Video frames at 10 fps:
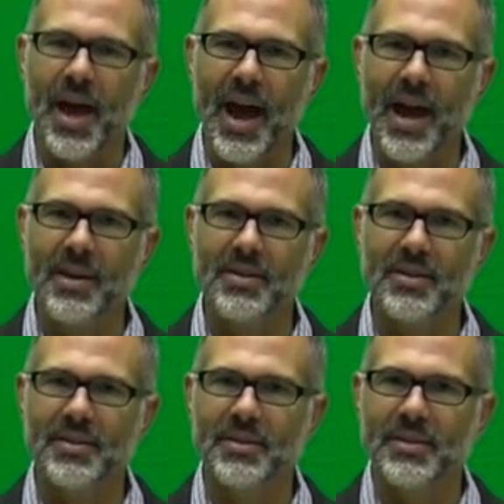and
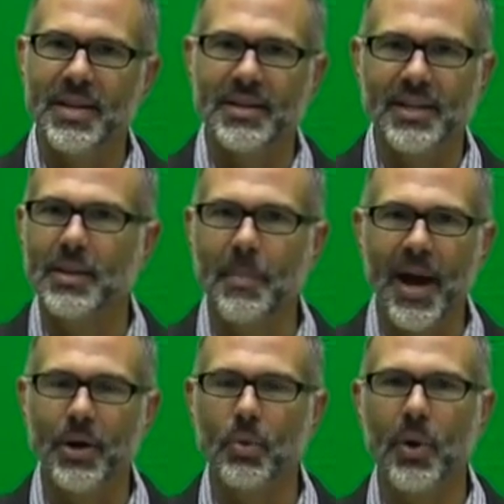it doesn't
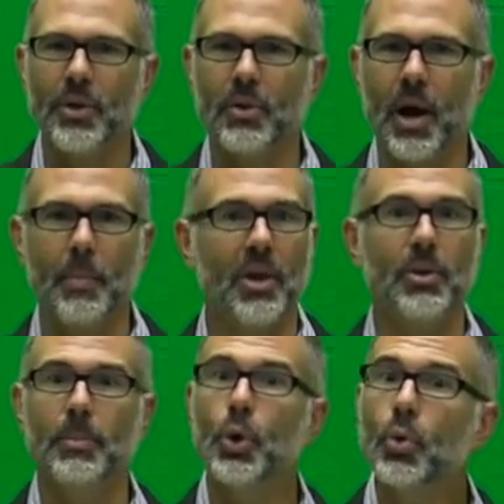matter whether I'm on
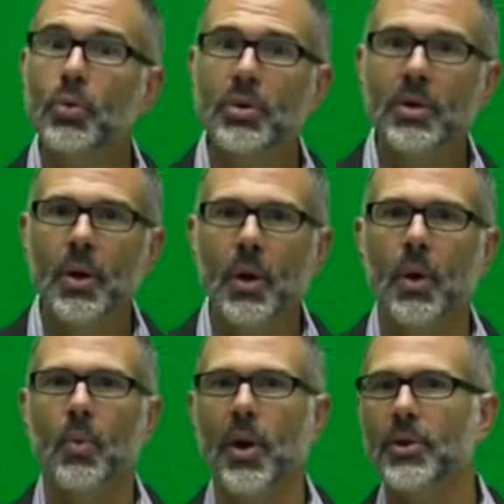the moon,
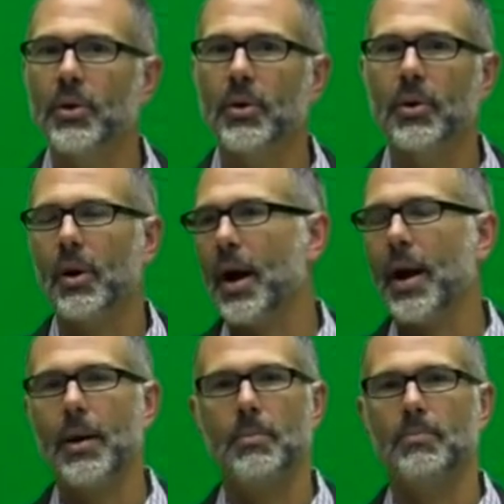whether
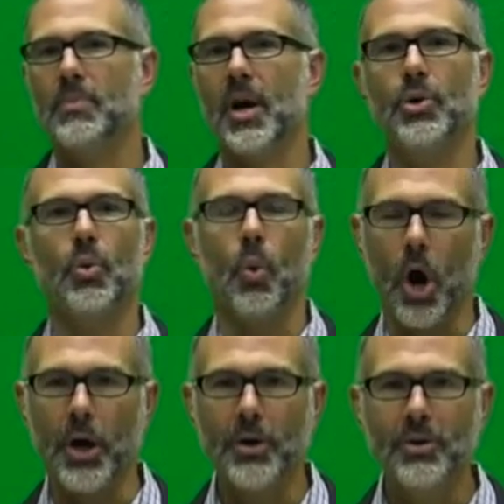I'm
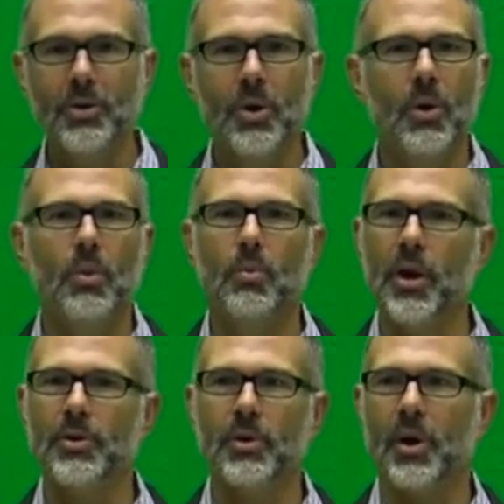underwater,
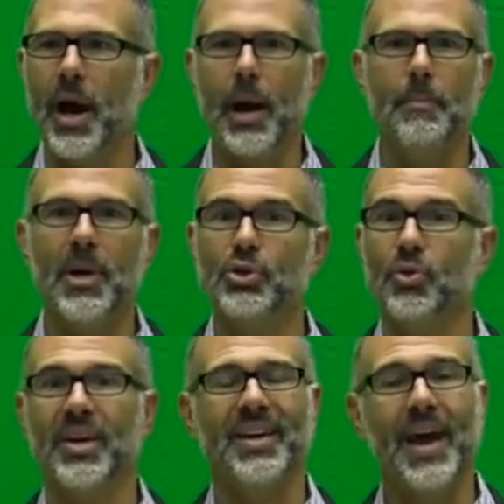whether I'm
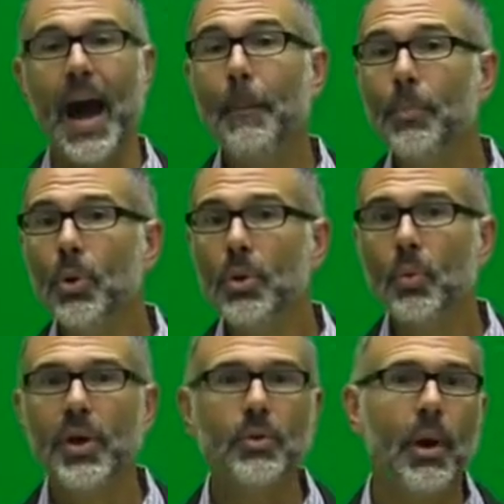measuring an apple, or
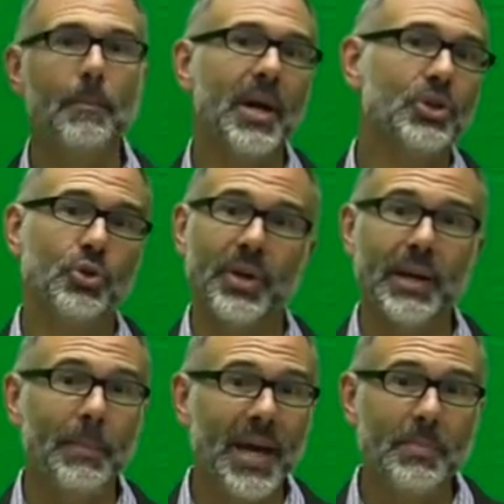whether I'm
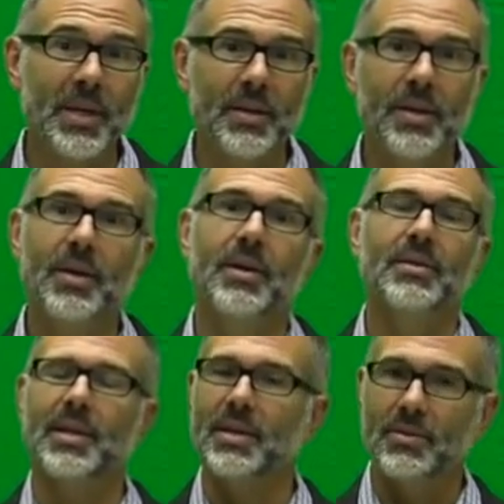measuring a baby.
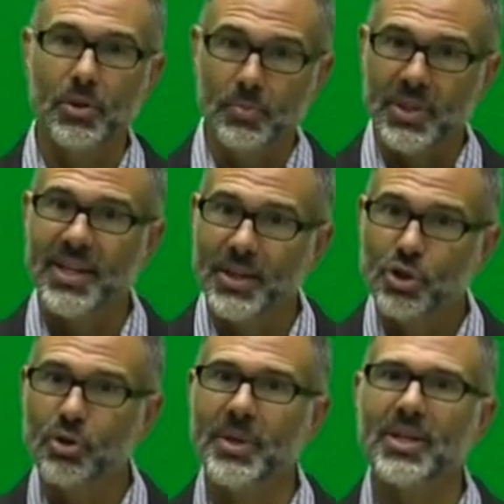The
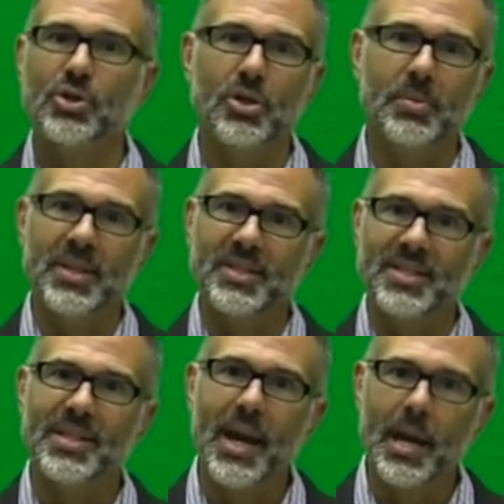instrument is going to be the
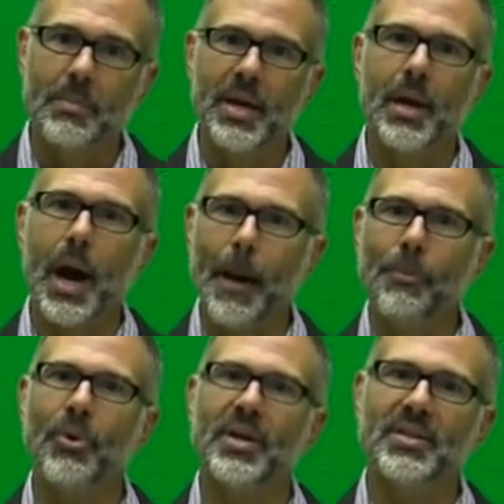same and
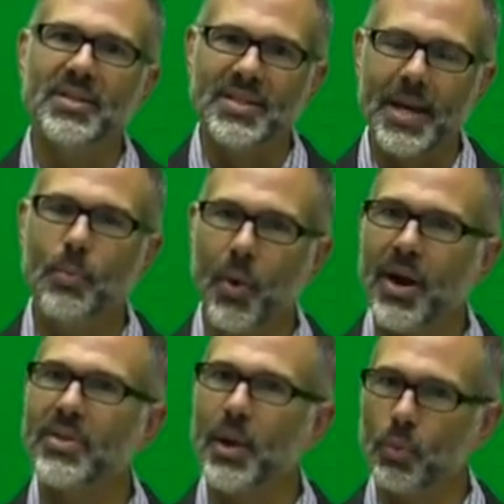operate the same
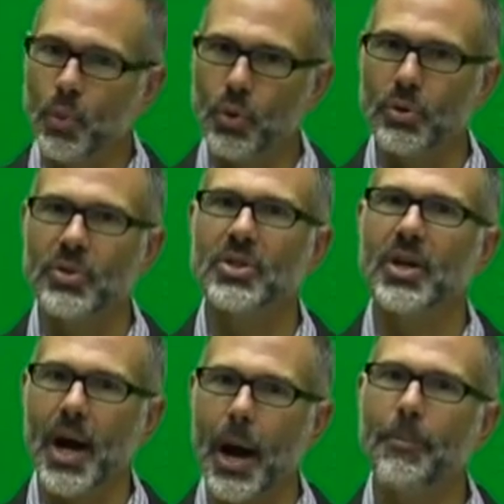way. That ruler is
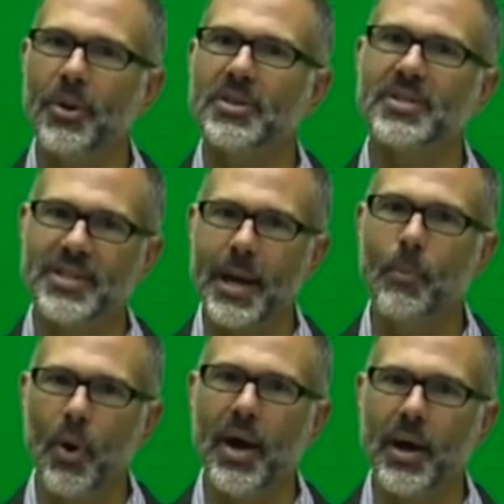going to operate the
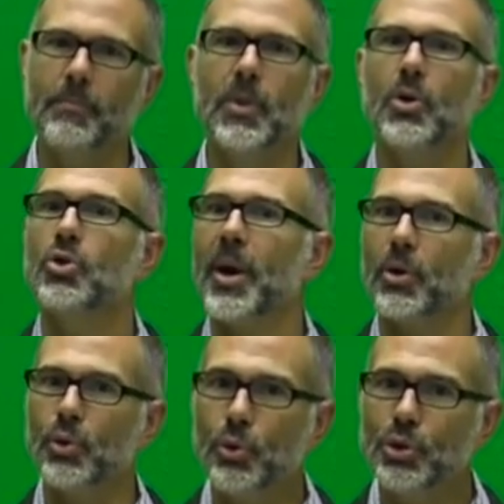same way no
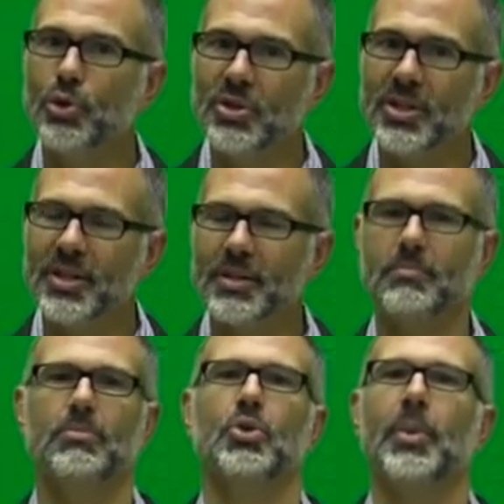matter who's using it,
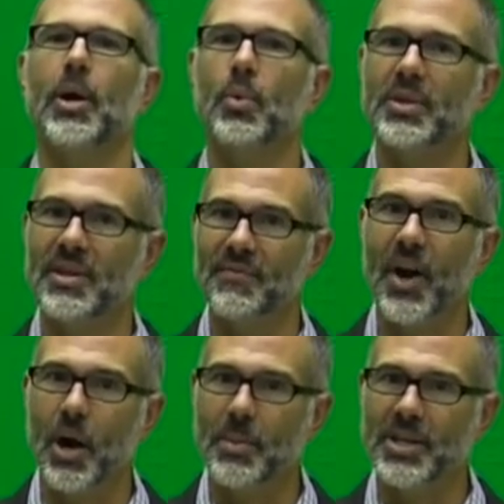no matter what the
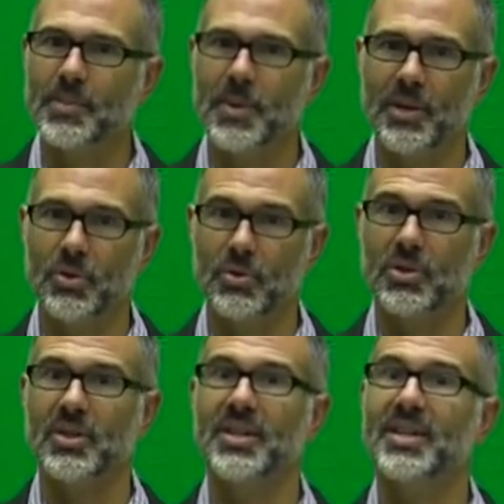environment it's being
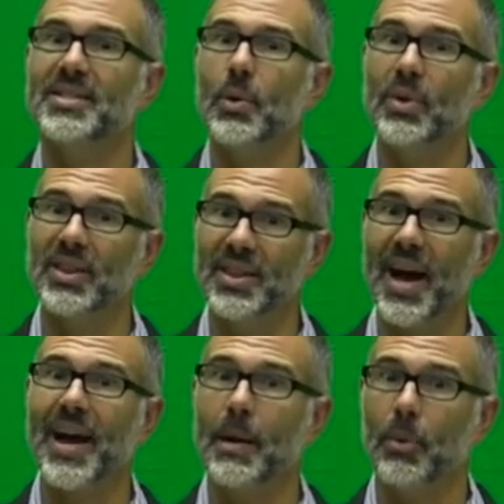used in. It is a
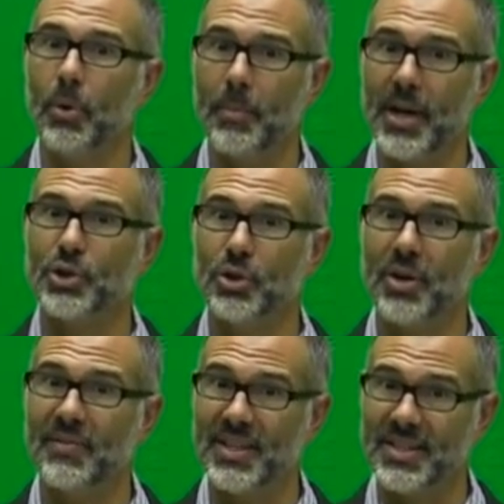reliable measure
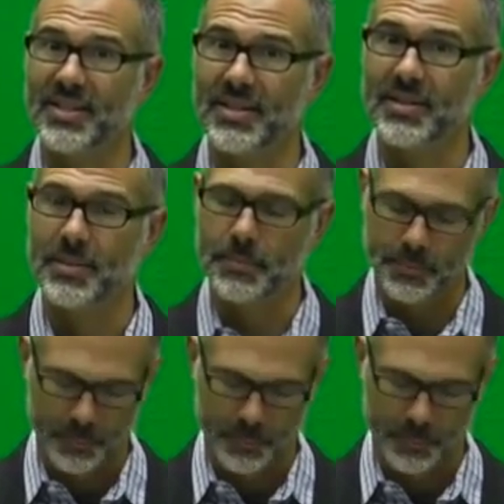of distance.